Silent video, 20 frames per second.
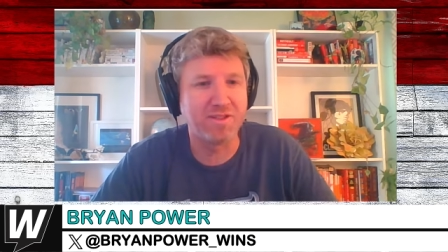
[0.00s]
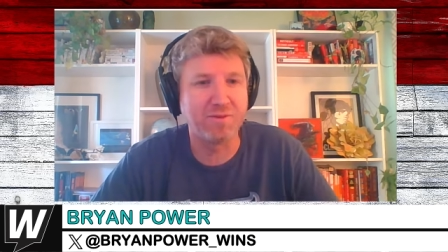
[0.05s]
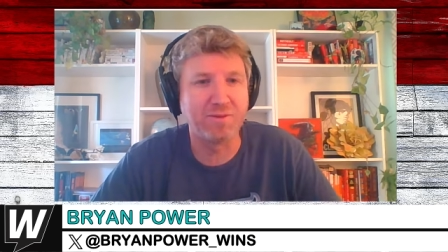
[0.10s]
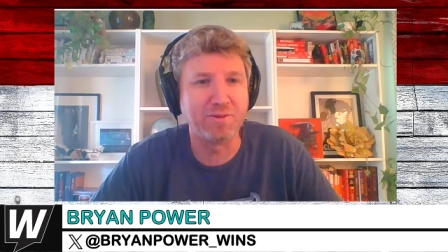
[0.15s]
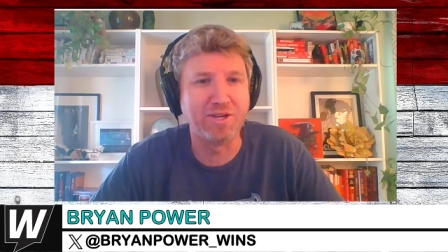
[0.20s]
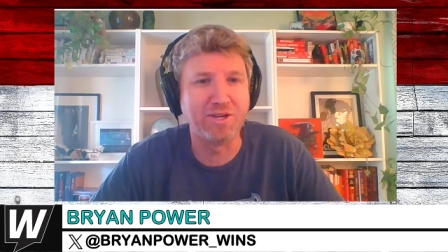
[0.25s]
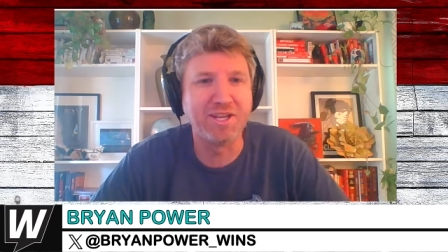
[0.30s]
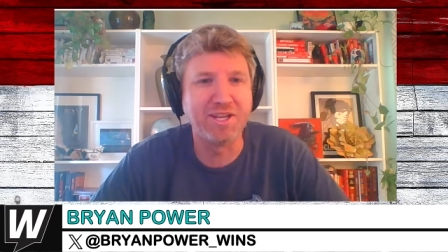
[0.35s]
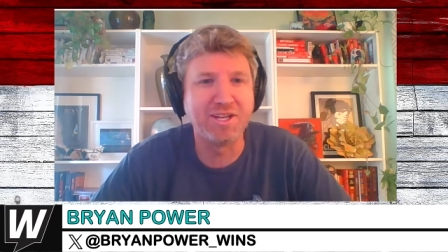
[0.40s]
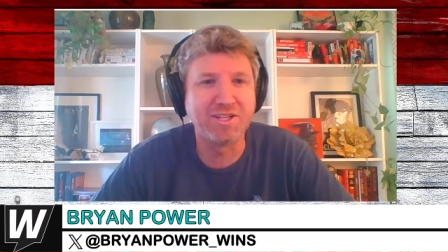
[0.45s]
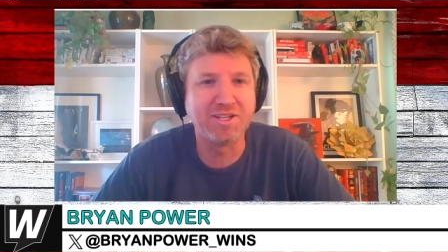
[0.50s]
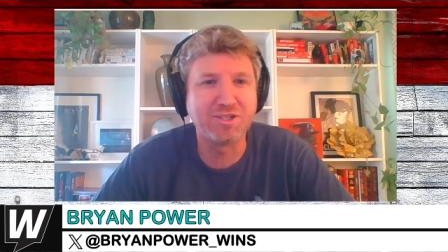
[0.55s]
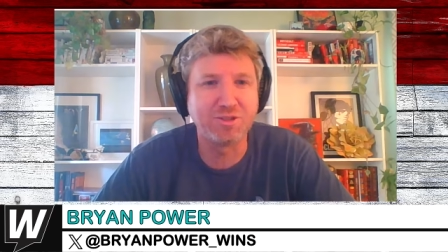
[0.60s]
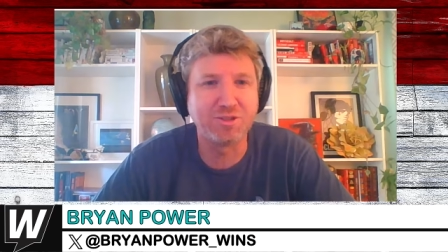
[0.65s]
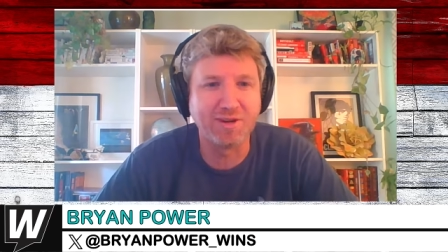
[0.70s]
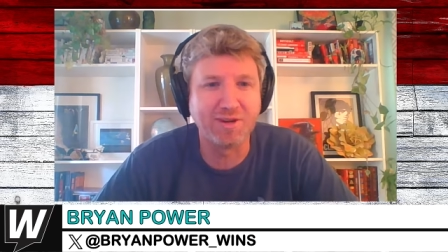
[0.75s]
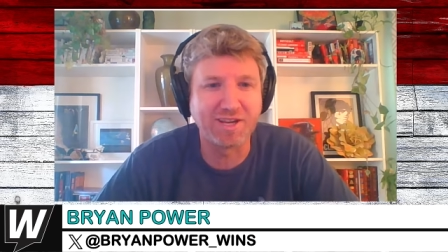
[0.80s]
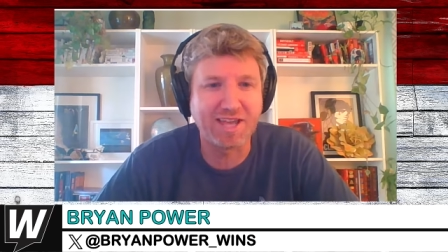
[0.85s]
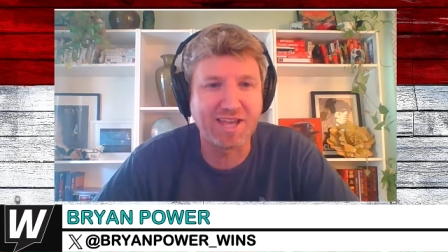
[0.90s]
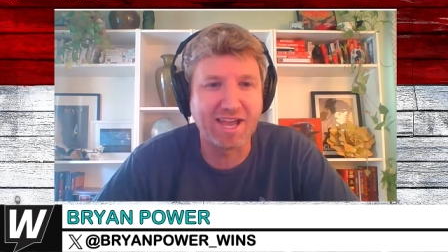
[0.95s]
that we needed
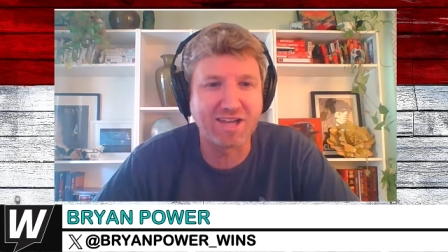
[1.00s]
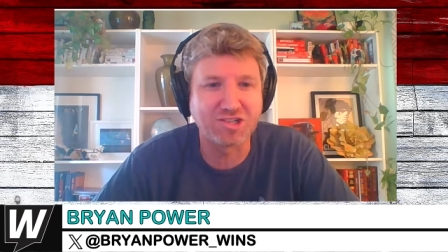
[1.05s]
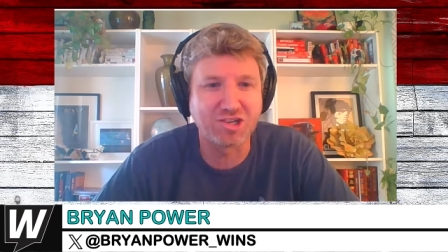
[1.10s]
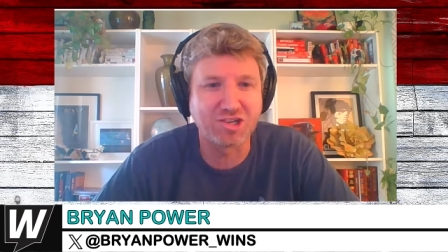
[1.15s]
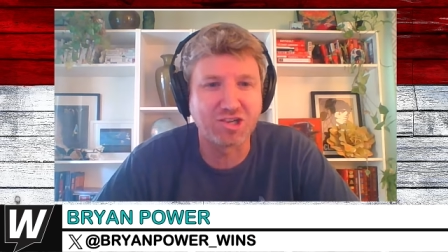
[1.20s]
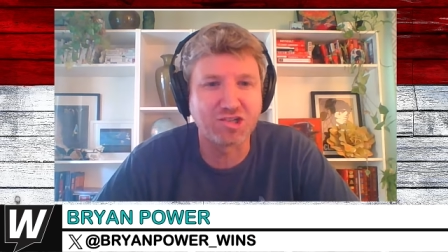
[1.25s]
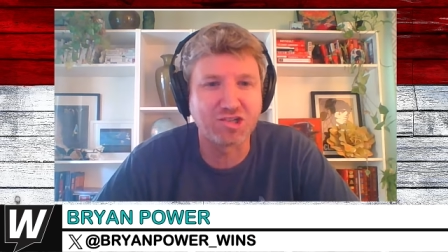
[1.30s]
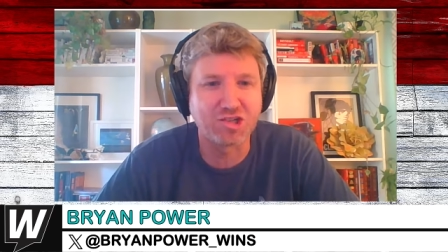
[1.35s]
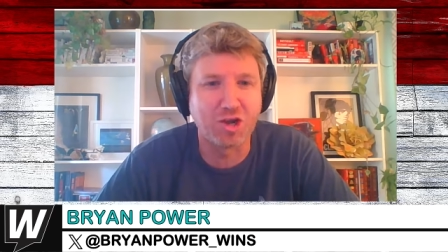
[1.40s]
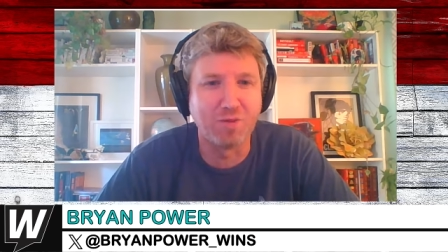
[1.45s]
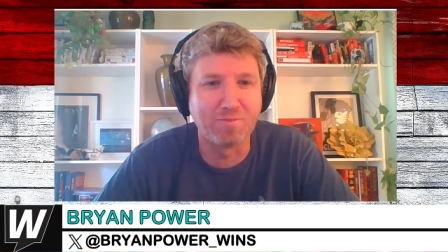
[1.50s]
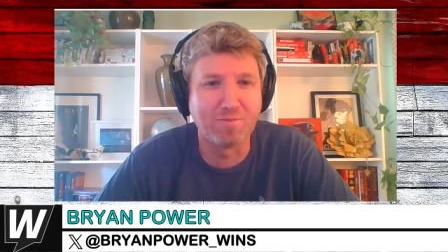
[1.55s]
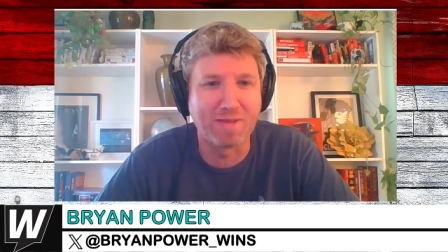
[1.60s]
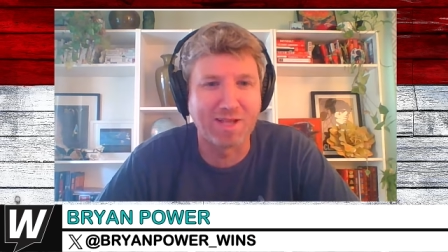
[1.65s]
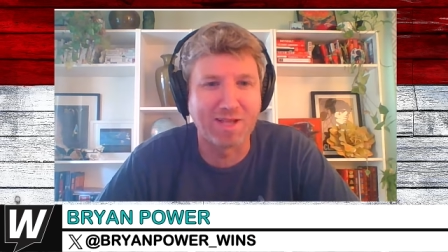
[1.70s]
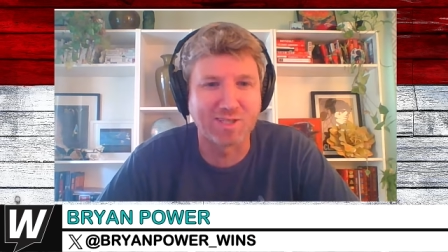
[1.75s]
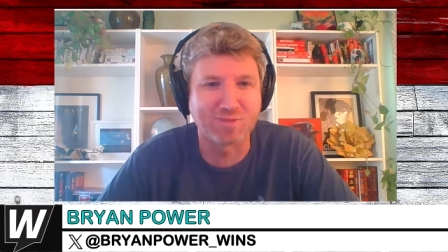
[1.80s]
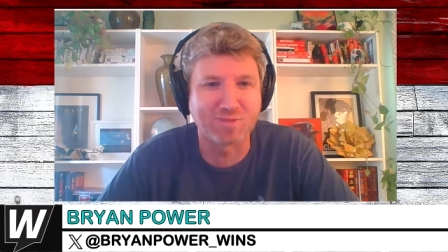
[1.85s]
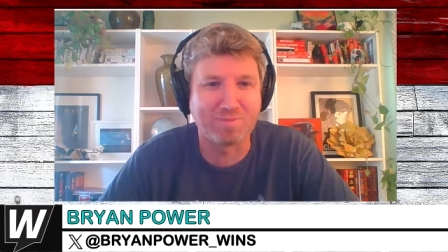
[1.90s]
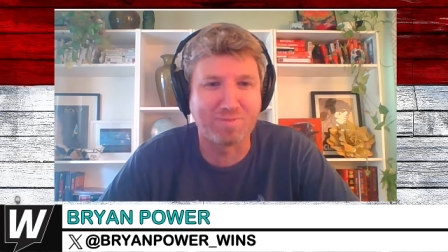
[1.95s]
to cash our show
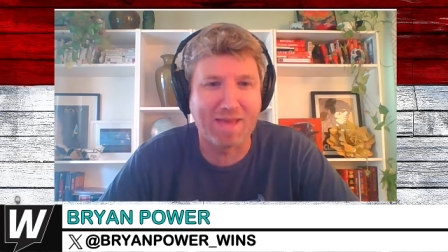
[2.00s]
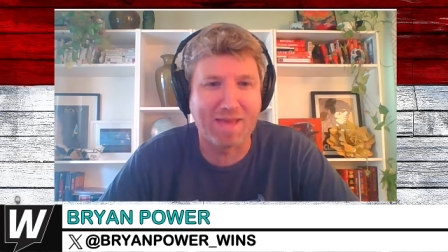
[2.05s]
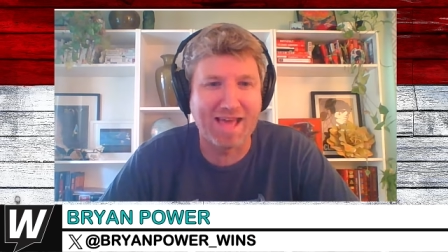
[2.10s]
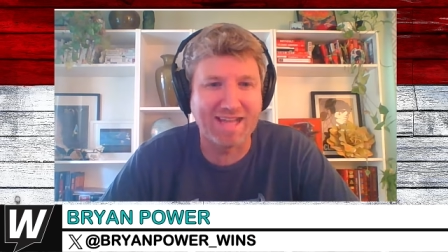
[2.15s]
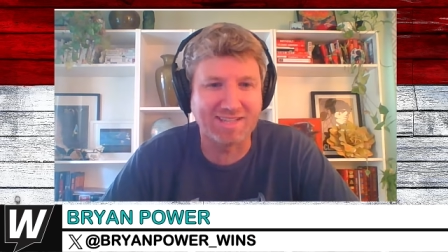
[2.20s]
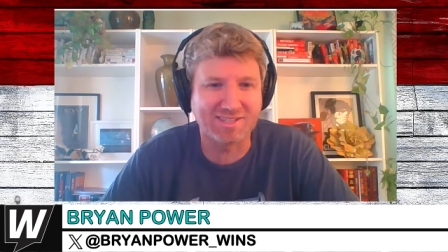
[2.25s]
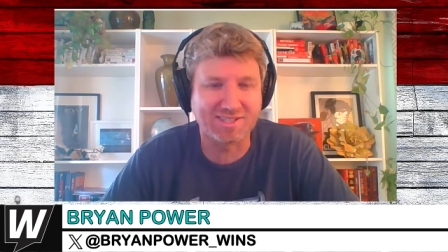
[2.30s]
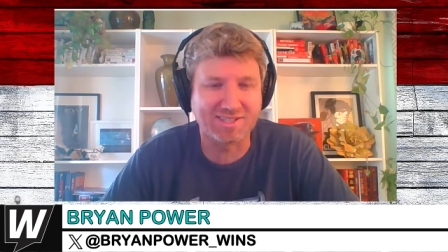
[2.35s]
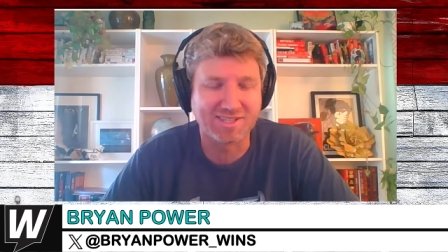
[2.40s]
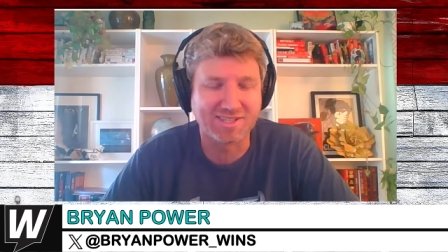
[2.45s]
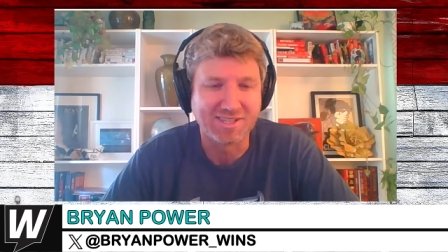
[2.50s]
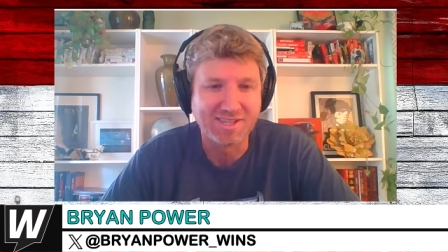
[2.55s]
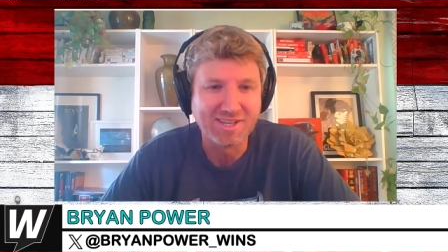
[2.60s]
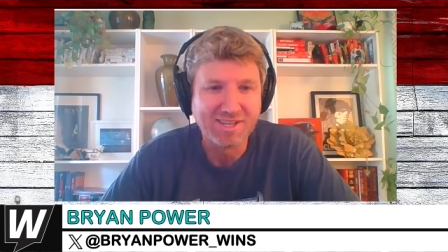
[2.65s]
best bet.